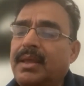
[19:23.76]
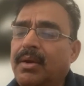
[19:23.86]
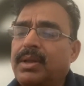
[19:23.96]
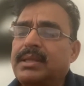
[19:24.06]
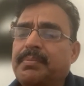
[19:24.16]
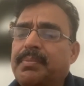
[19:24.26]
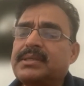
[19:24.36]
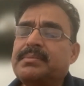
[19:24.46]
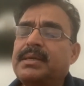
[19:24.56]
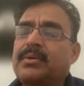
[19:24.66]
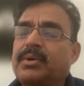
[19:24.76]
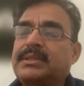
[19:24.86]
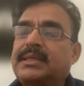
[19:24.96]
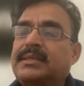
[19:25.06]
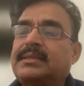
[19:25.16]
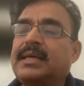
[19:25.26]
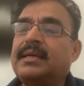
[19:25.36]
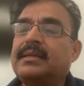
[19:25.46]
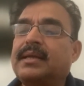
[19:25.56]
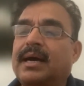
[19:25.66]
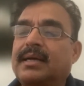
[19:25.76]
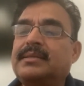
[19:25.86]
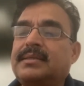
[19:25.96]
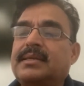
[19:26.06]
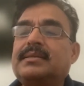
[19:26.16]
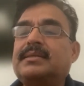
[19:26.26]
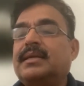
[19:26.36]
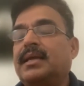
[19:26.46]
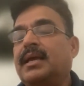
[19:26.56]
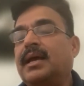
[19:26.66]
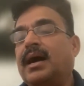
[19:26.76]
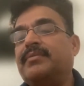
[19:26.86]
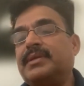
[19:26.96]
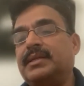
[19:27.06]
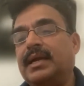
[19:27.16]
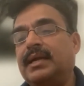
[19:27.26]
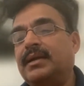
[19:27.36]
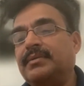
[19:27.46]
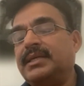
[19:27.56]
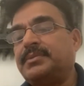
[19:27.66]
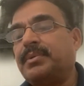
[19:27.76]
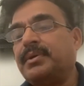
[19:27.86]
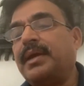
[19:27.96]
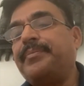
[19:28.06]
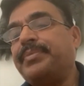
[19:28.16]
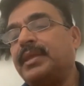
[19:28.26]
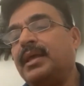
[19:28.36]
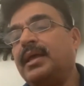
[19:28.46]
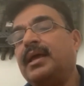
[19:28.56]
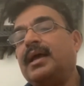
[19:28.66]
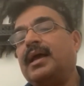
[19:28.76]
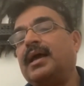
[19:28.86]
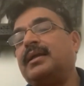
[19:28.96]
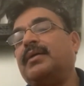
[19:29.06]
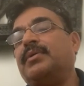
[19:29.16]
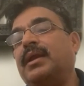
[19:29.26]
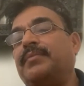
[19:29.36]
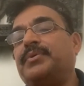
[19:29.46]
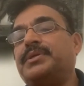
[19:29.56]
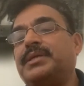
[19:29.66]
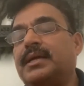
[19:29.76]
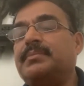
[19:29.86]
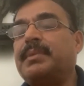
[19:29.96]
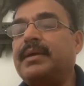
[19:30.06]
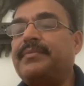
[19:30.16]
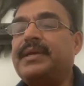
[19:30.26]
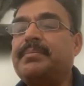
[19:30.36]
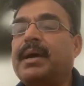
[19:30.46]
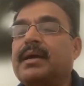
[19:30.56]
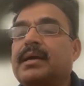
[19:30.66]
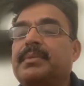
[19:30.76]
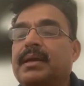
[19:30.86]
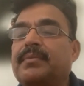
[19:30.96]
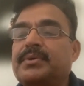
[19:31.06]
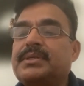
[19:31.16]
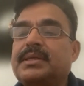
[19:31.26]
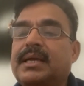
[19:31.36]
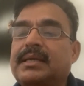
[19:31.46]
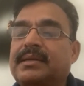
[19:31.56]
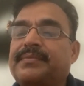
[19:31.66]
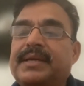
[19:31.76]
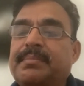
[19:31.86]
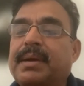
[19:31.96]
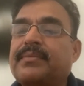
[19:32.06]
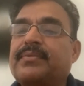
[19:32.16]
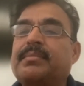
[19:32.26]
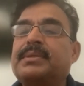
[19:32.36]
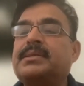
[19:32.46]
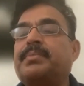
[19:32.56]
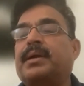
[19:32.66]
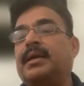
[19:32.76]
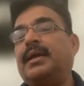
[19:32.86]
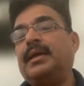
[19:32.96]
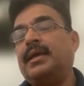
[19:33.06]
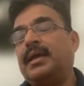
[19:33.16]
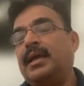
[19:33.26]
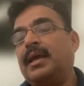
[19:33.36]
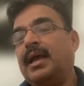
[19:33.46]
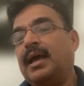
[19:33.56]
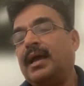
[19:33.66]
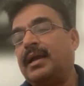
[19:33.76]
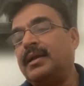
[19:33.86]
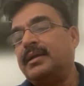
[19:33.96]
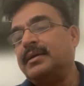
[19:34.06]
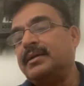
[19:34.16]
all the possible questions and the answers after the end of this program. And I would love to share my feedback. I would love to get the feedback from Mr. Pandey. And